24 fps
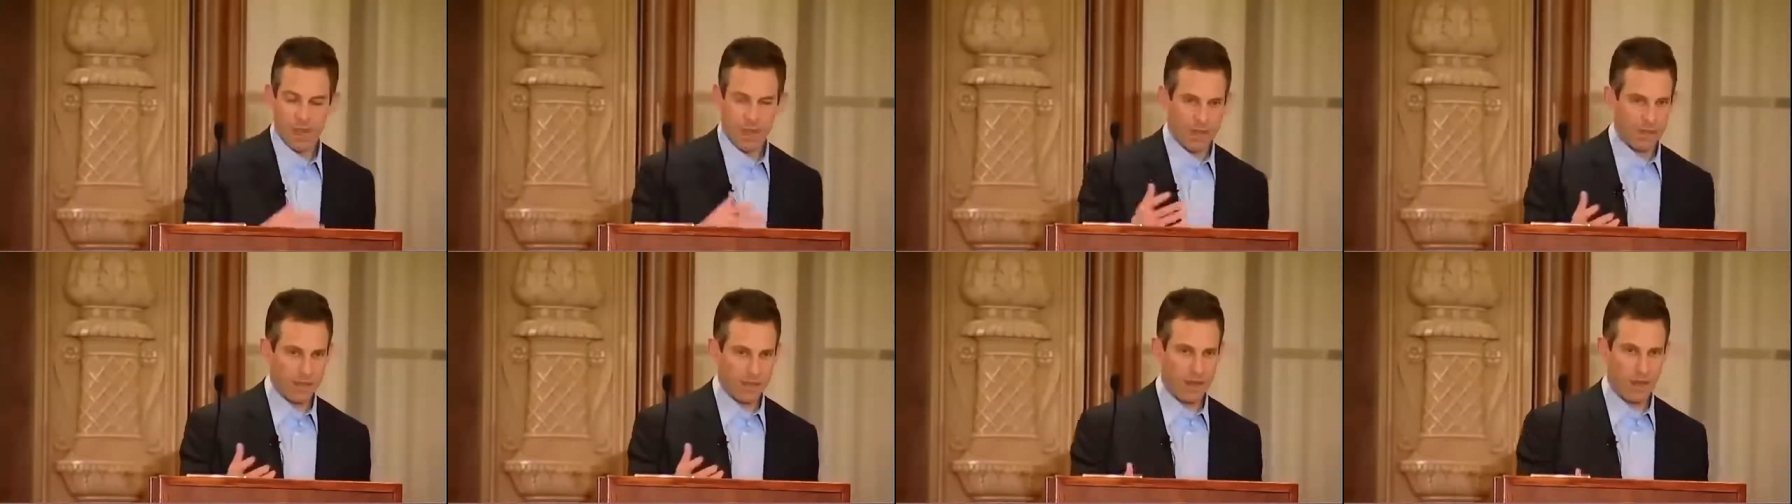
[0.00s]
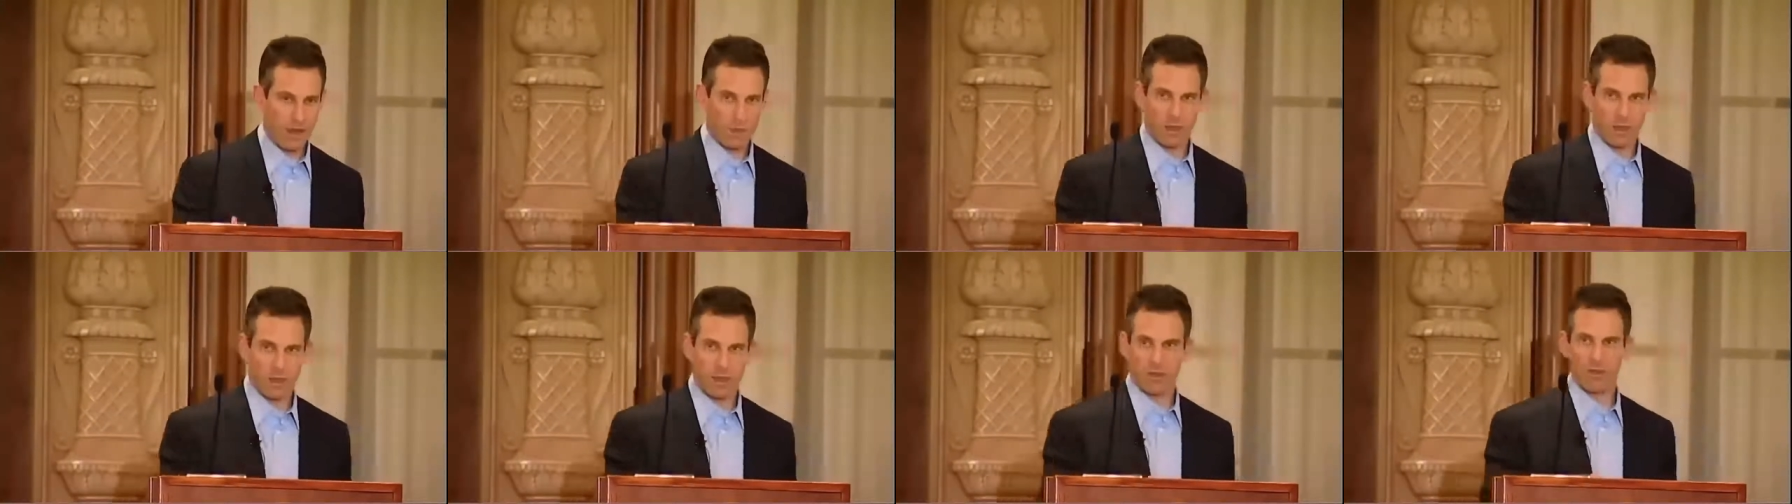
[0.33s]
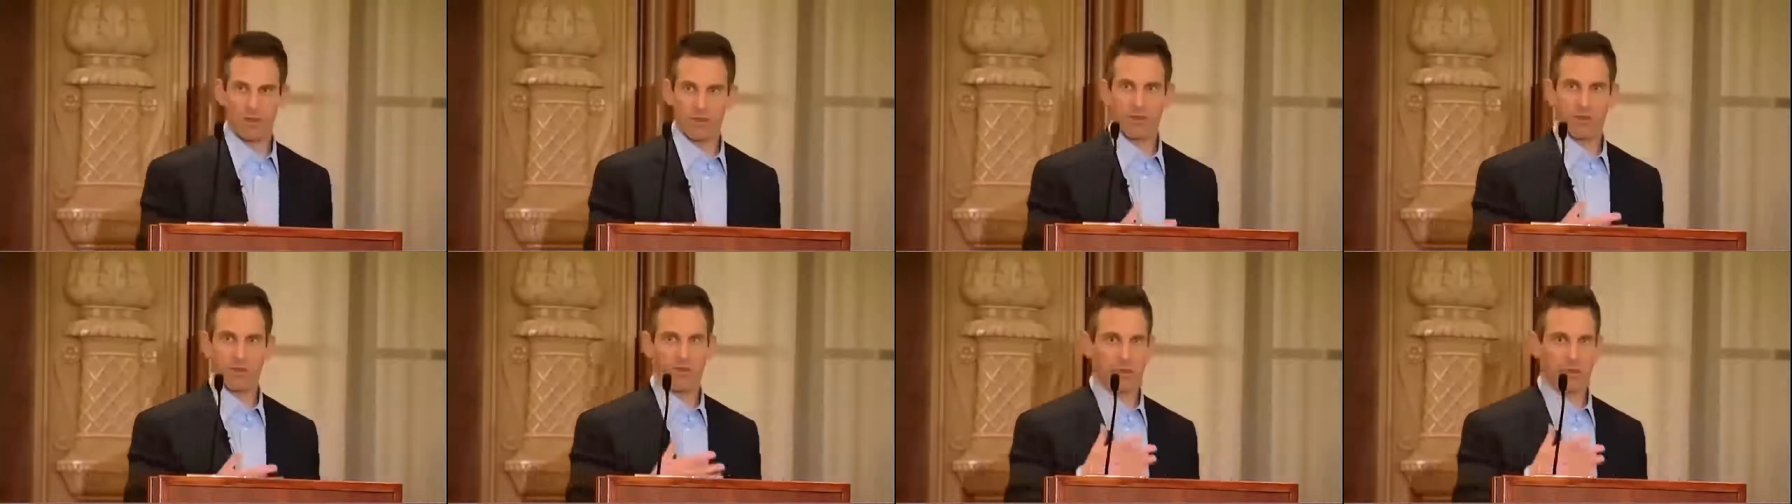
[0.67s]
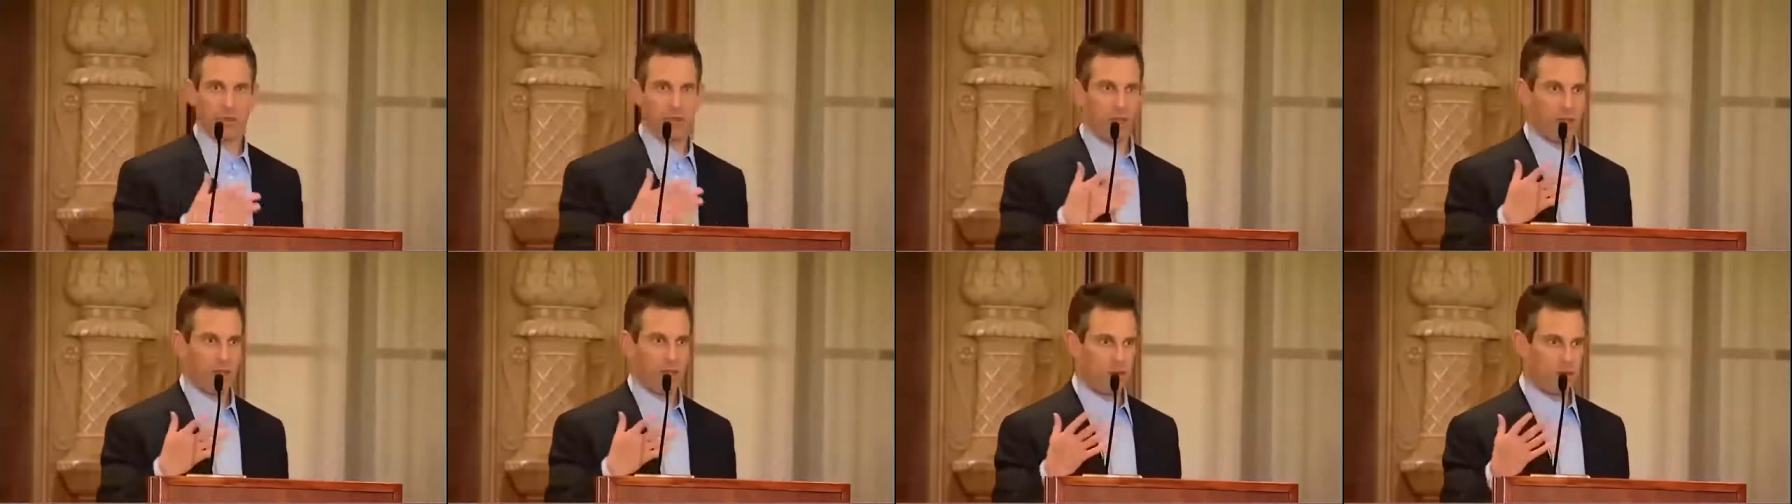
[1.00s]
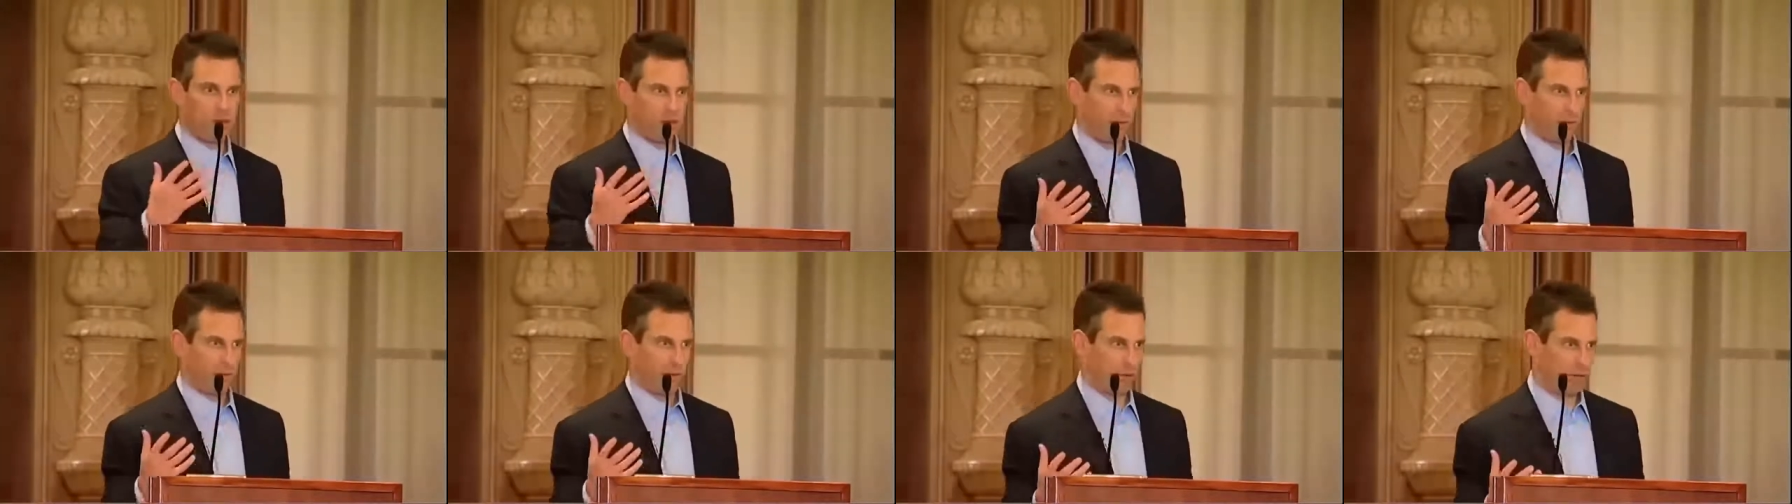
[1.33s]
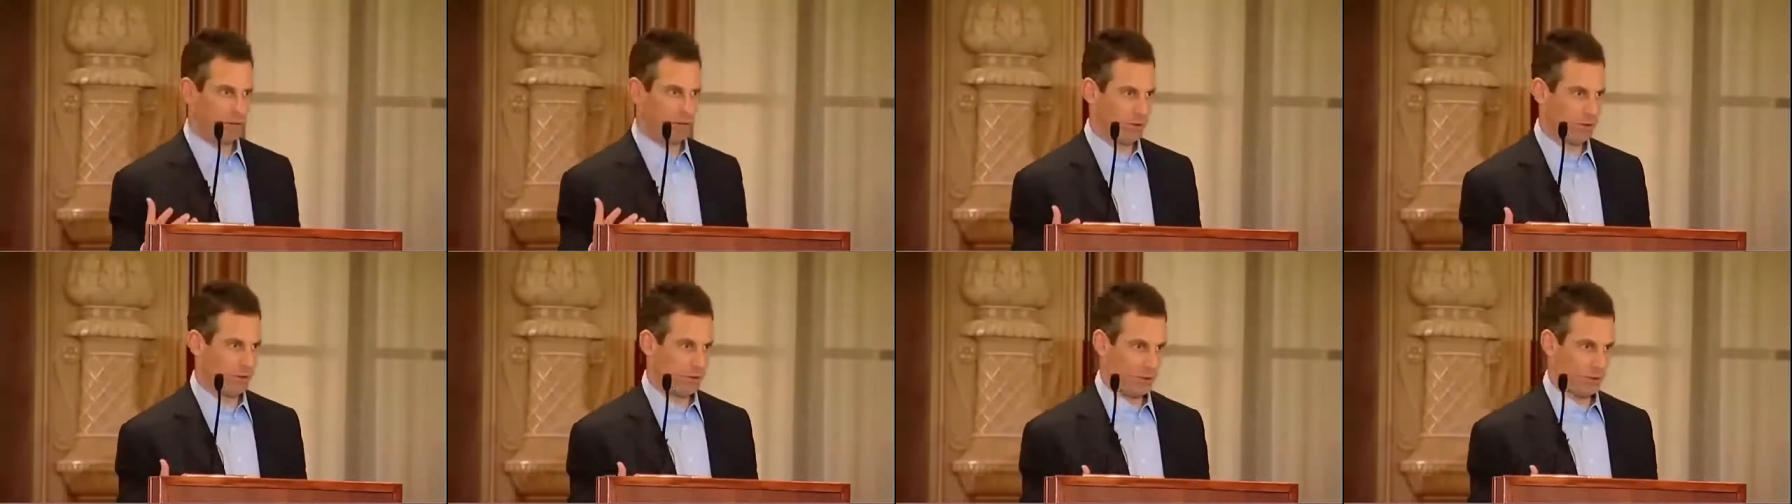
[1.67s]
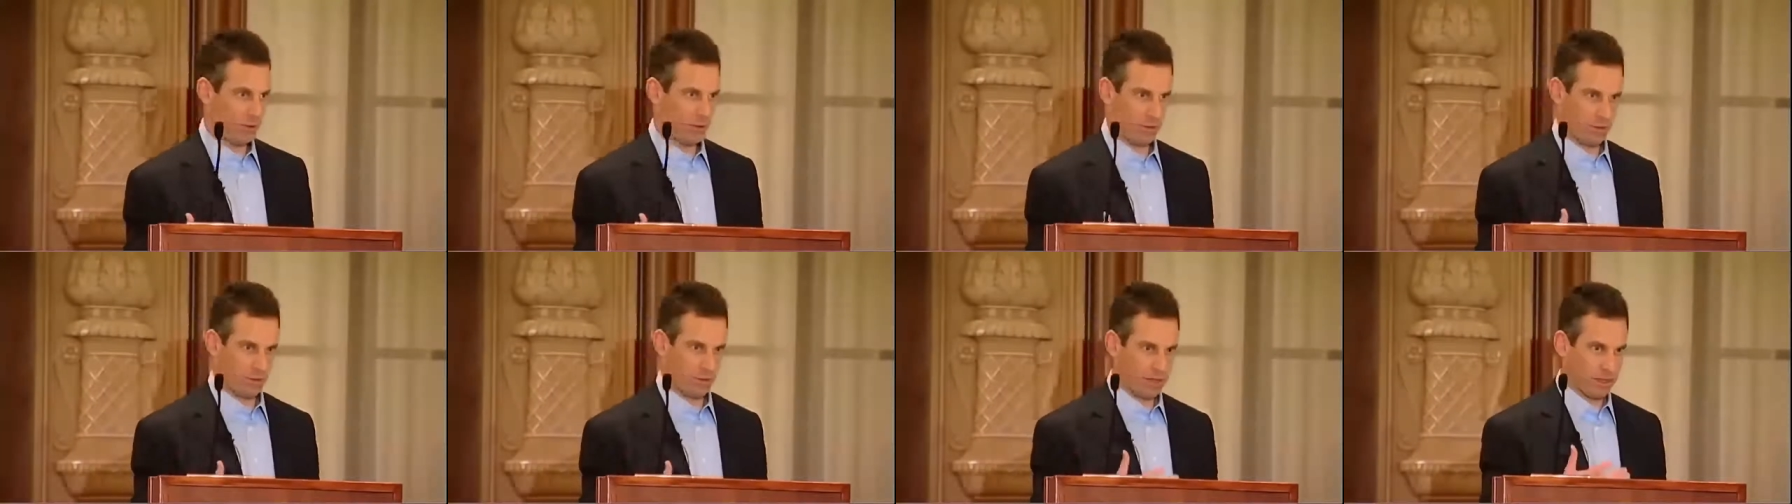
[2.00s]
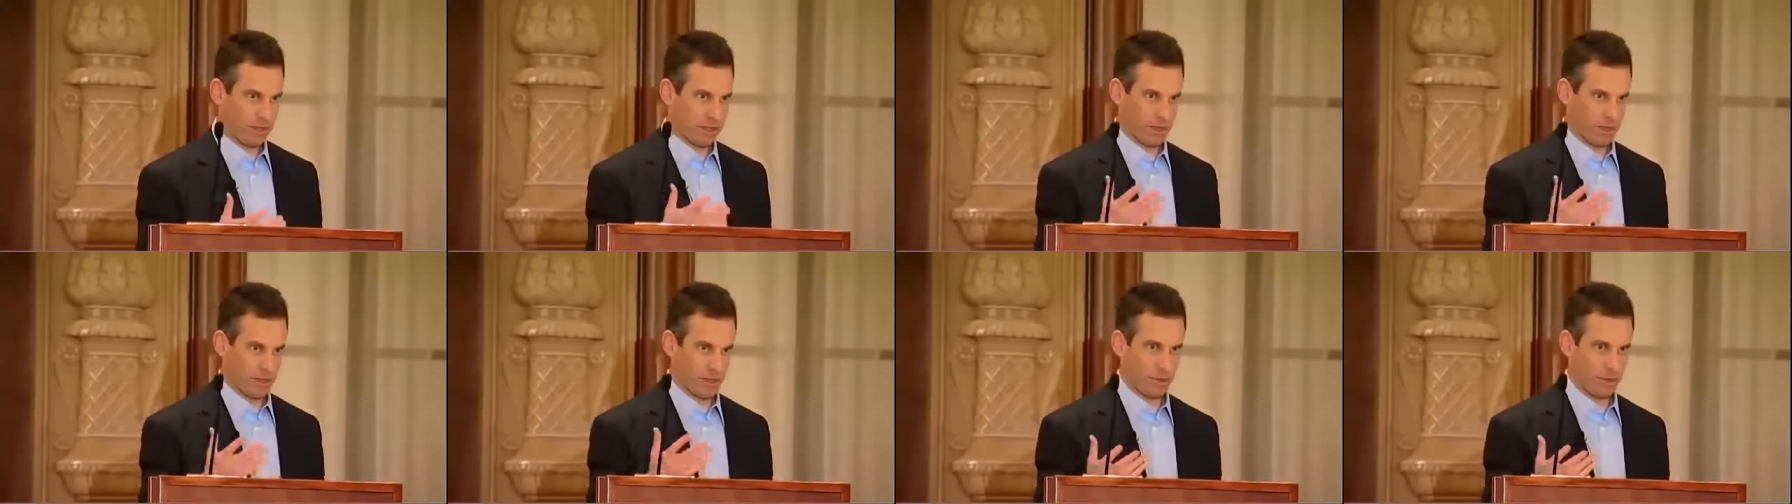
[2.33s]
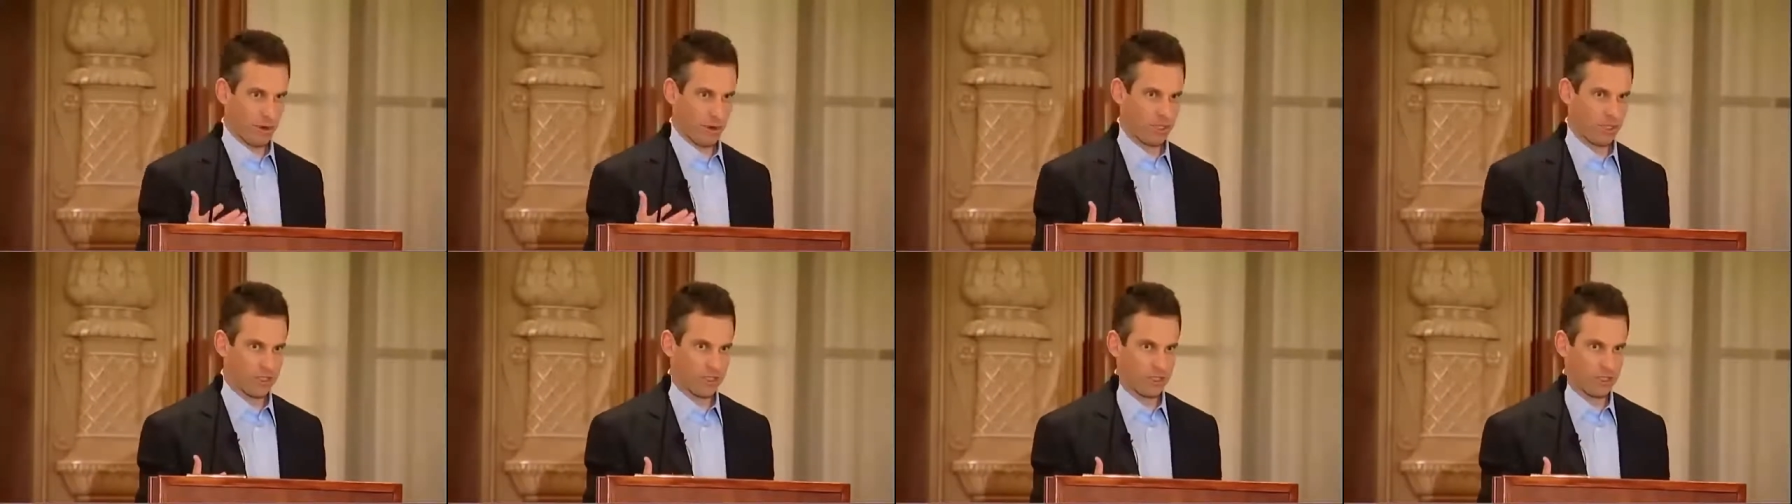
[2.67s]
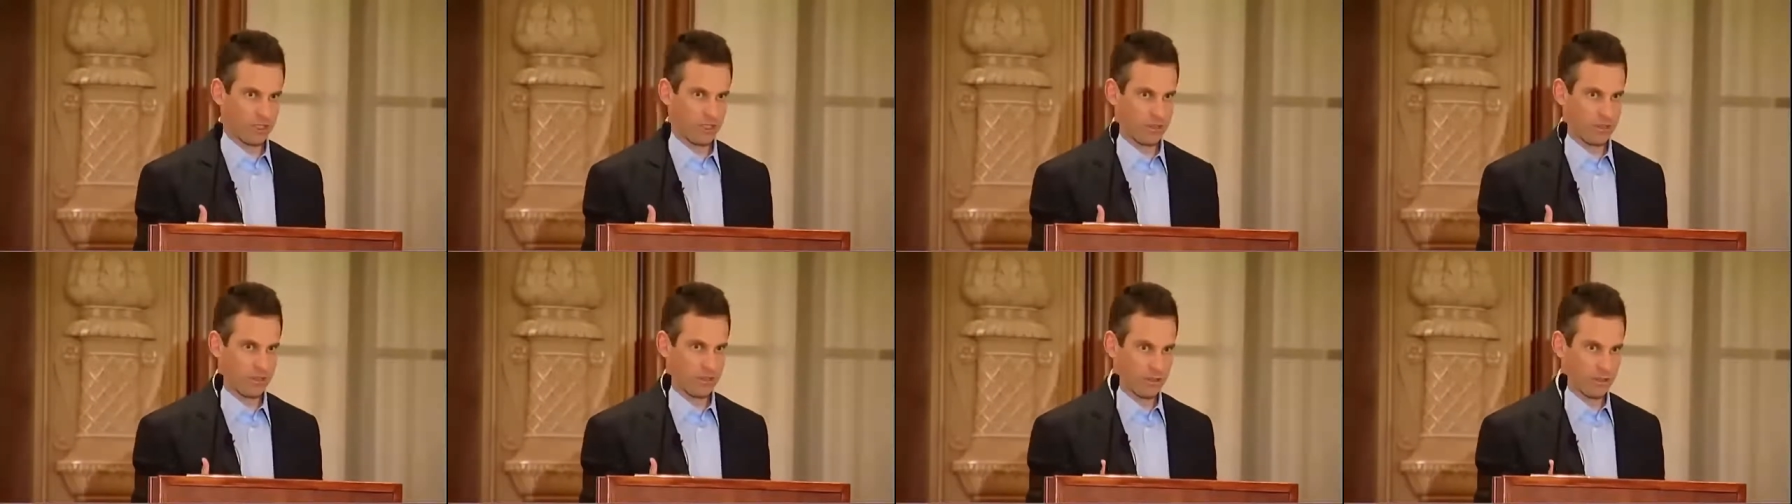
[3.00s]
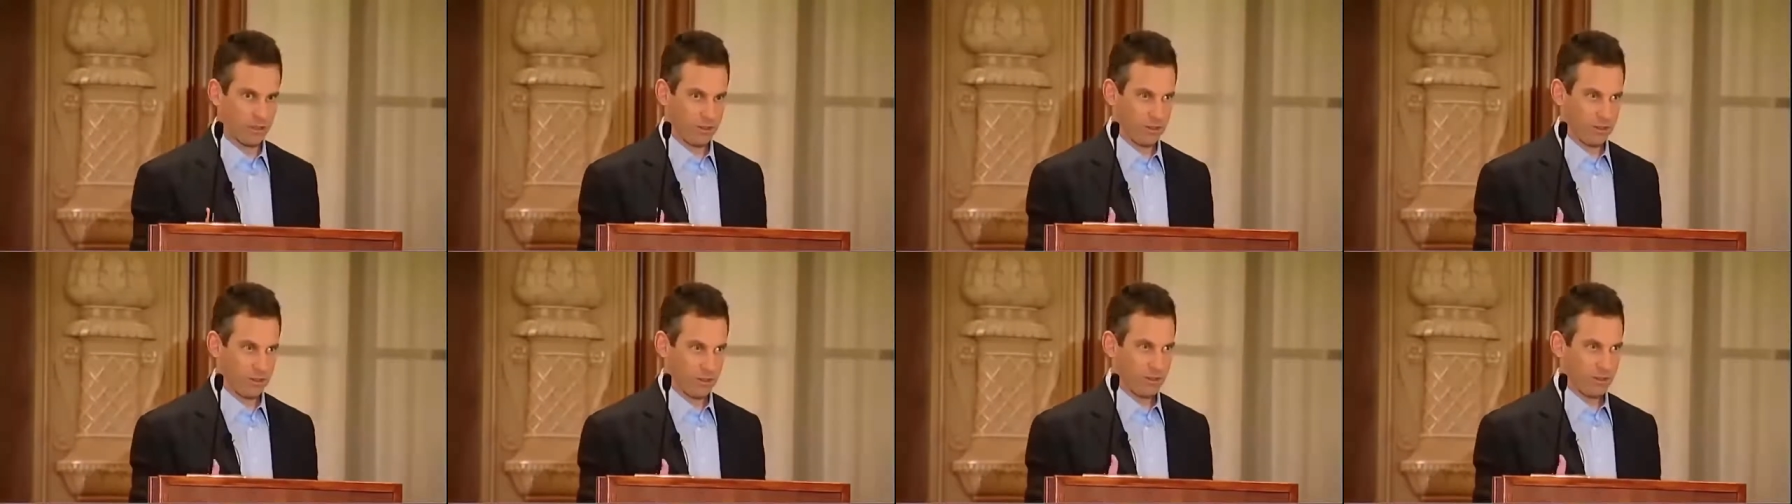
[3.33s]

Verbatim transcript: economics and political oppression